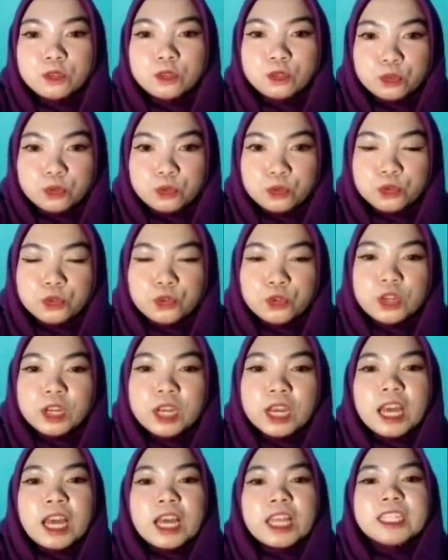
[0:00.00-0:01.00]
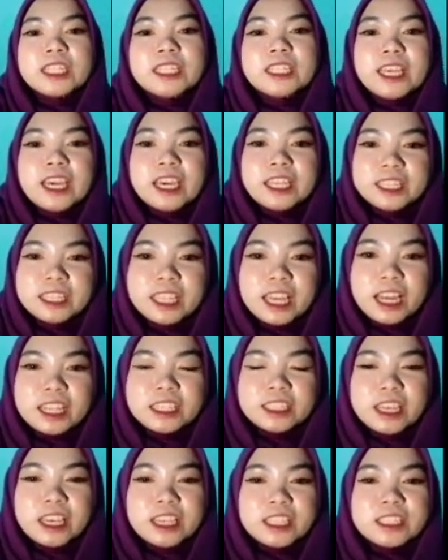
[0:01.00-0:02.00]
to
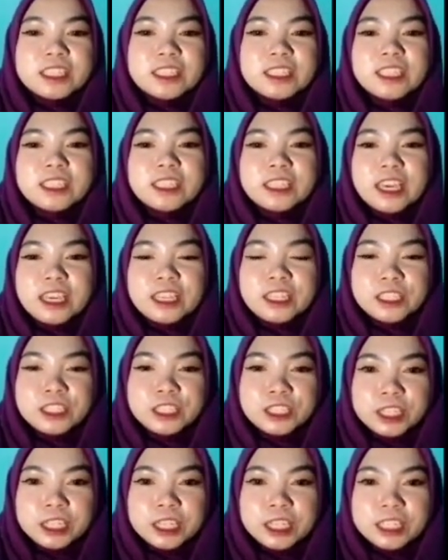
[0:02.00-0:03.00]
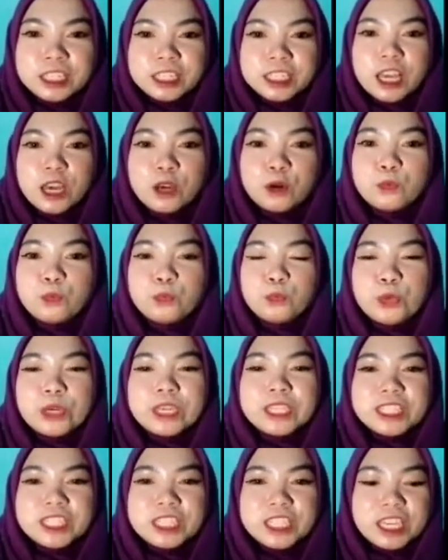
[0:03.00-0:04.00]
data destinations,
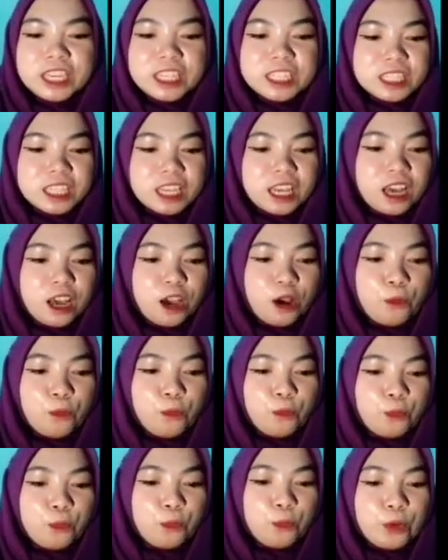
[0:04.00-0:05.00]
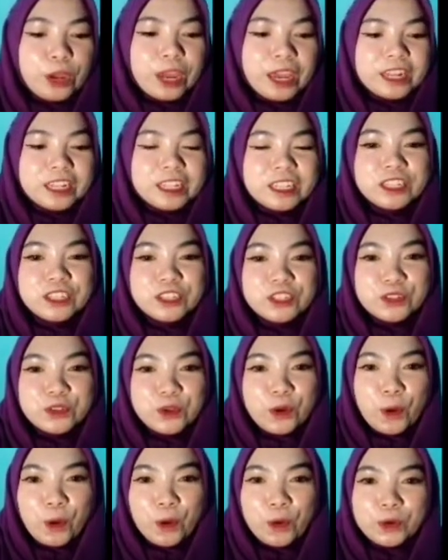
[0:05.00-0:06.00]
which is
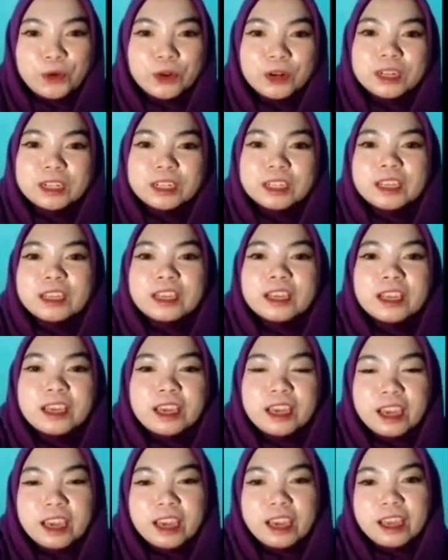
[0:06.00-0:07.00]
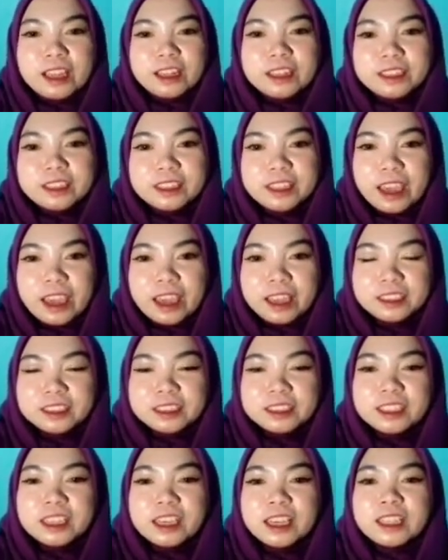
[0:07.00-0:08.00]
vendor. And then
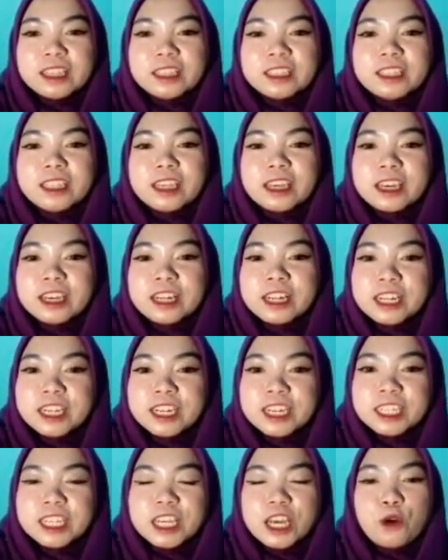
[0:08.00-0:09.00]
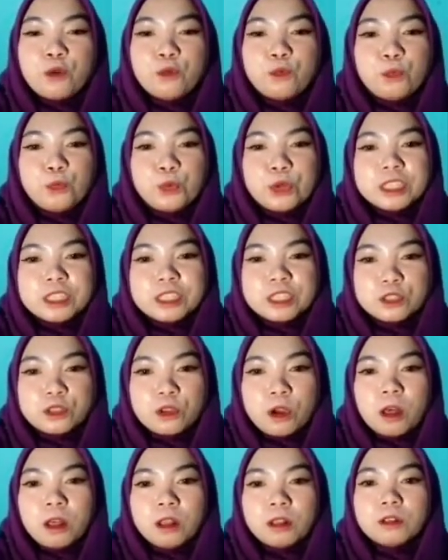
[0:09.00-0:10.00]
the clerk will
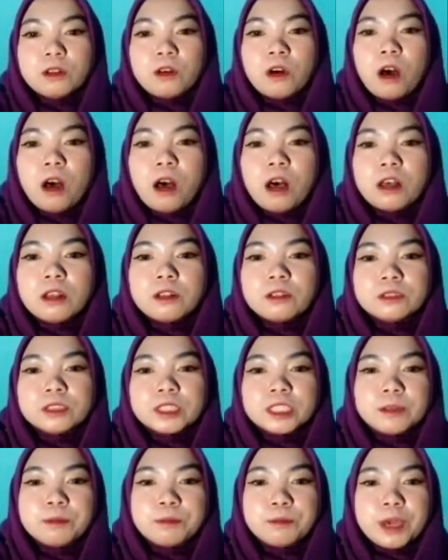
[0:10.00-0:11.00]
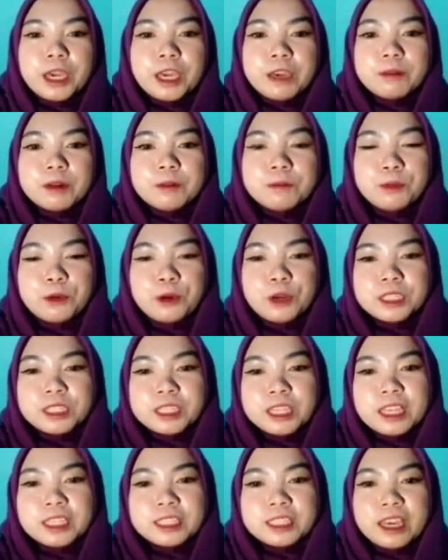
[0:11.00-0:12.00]
store all the payment
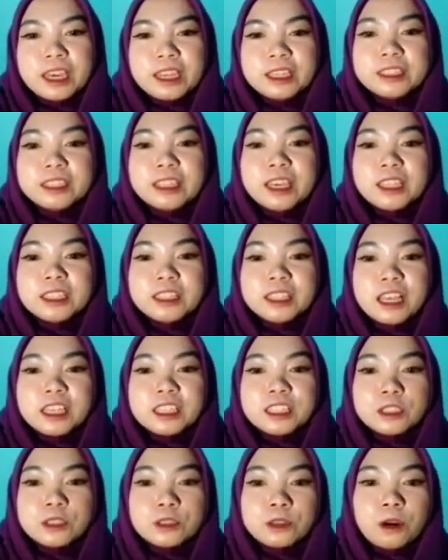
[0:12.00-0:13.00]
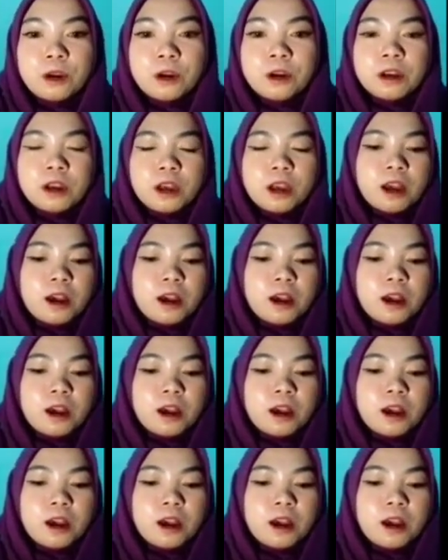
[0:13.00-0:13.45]
process at data store